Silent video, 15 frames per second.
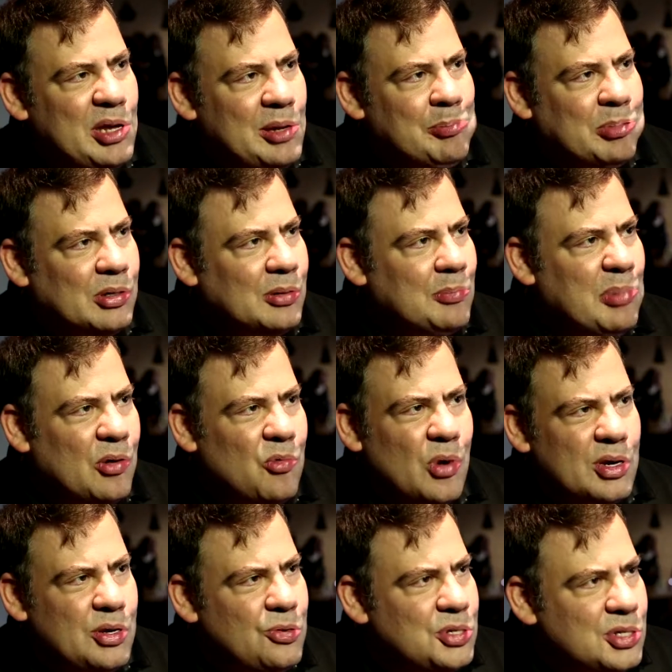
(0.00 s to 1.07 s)
people, but
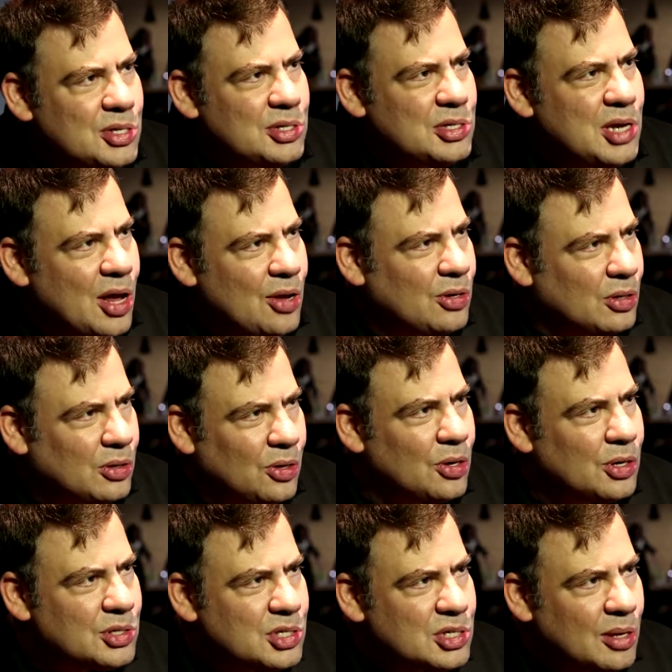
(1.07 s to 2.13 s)
when you sit down to
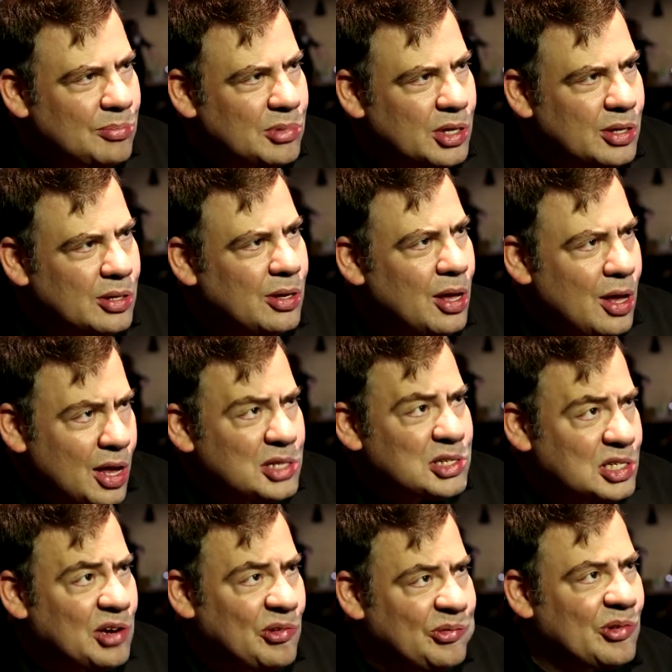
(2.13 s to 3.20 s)
learn something,
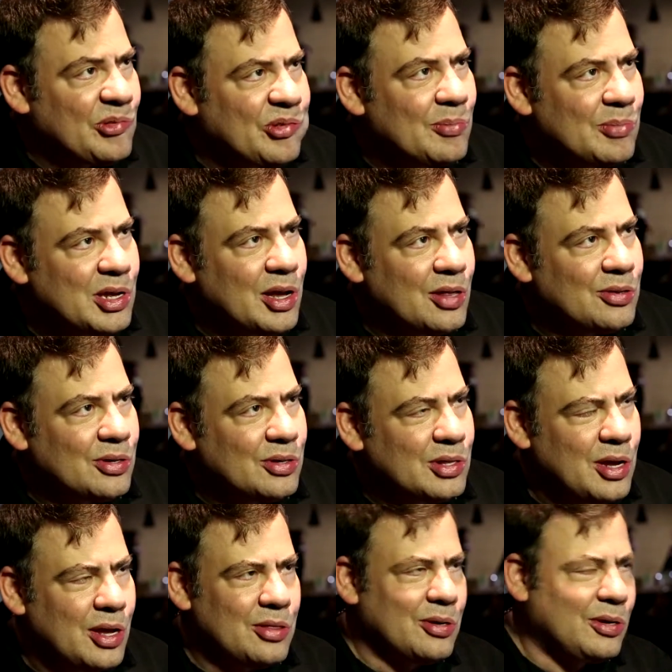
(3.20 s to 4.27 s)
it's different from the other.
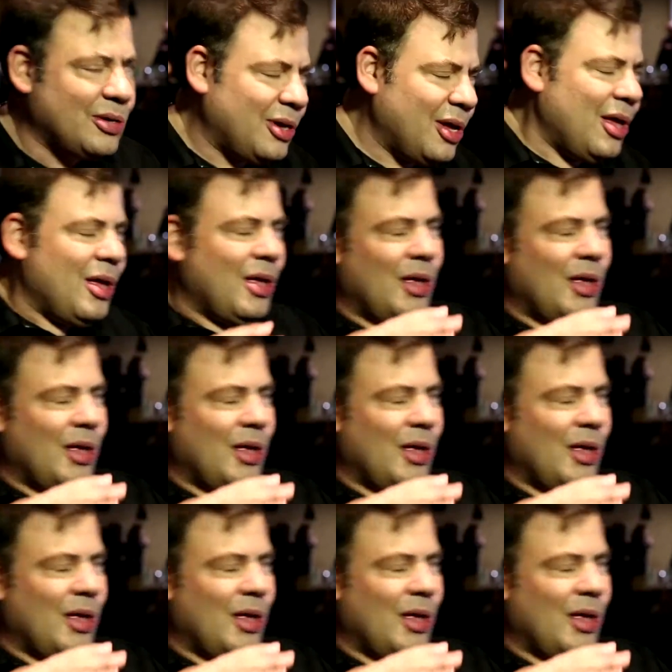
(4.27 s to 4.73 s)
The other